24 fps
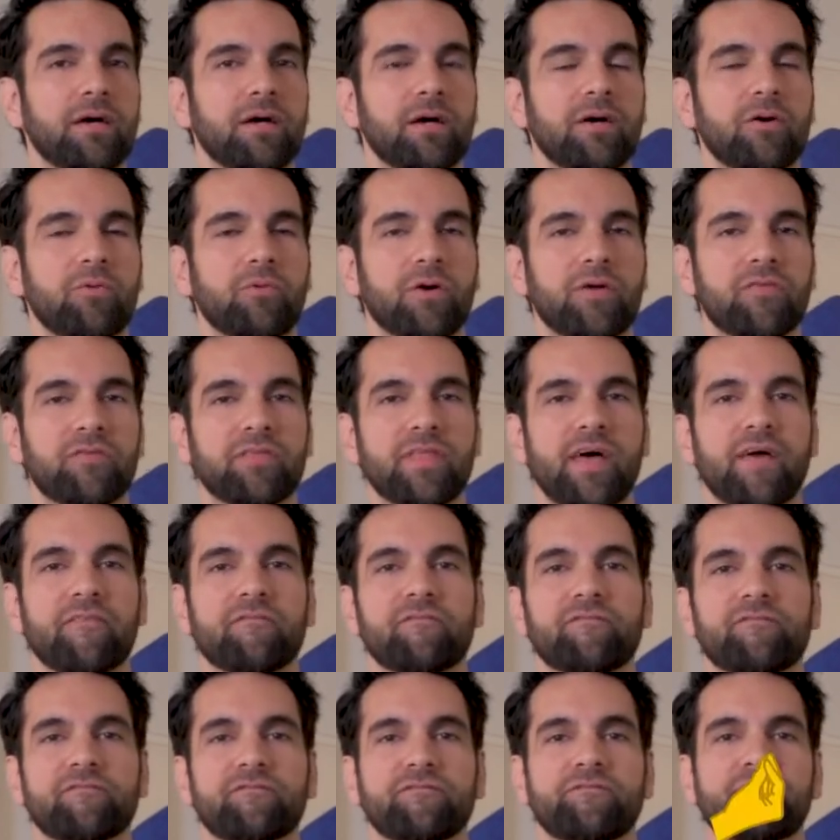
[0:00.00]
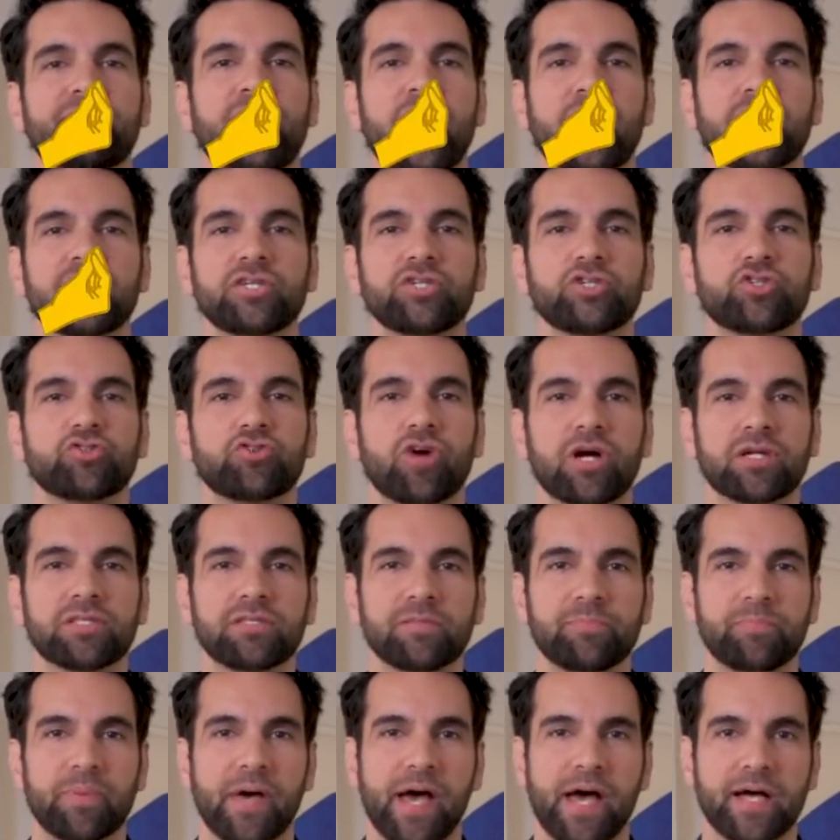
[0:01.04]
Wait for that f***ing truck to
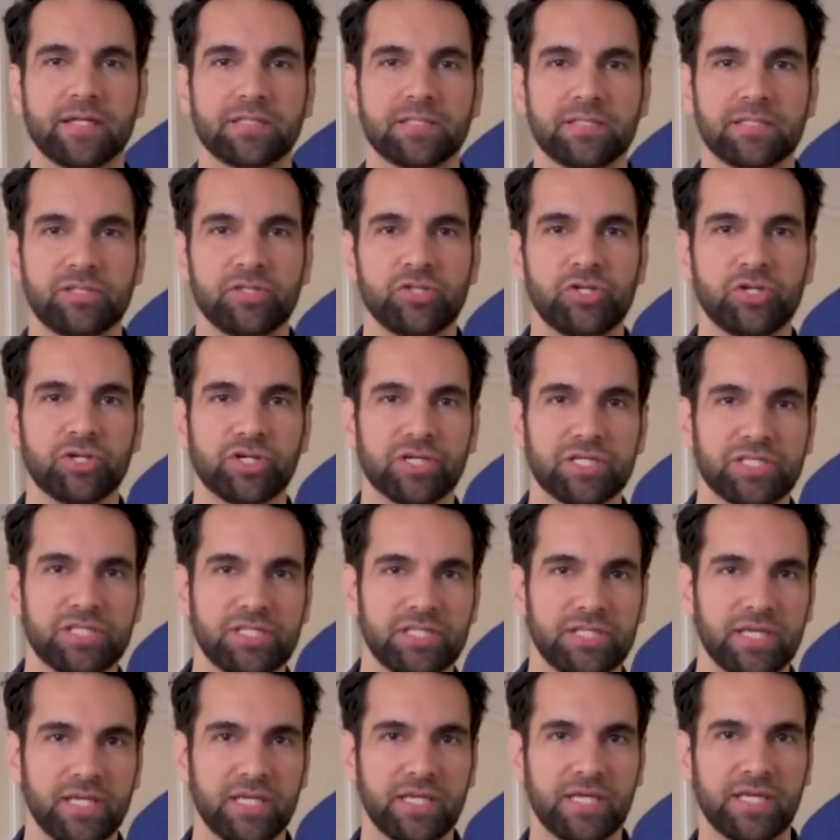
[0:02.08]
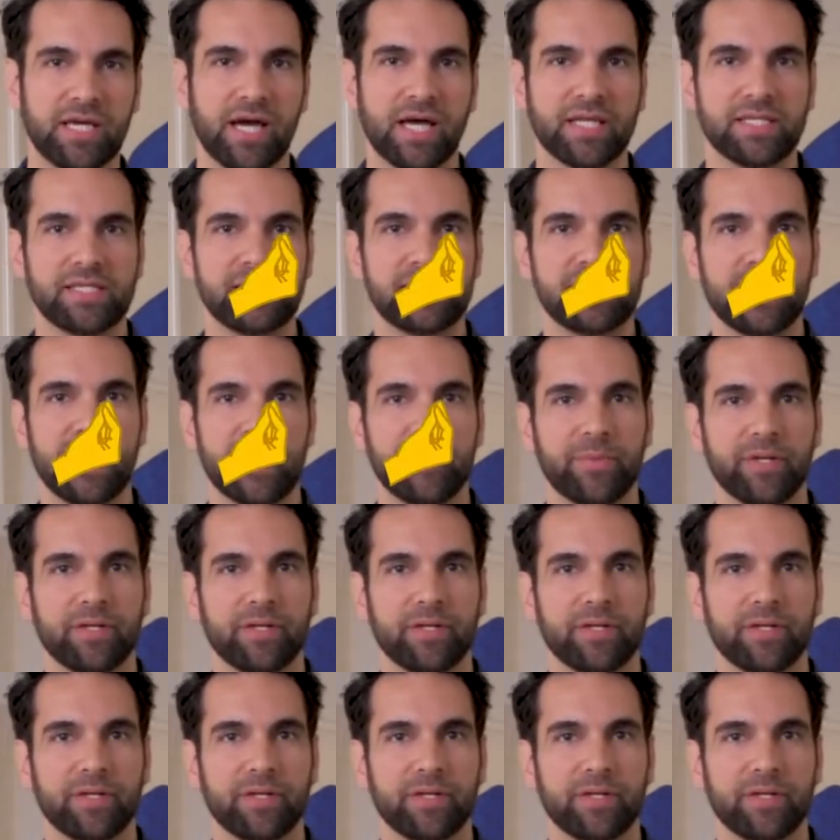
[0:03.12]
pass, New York City, goddammit.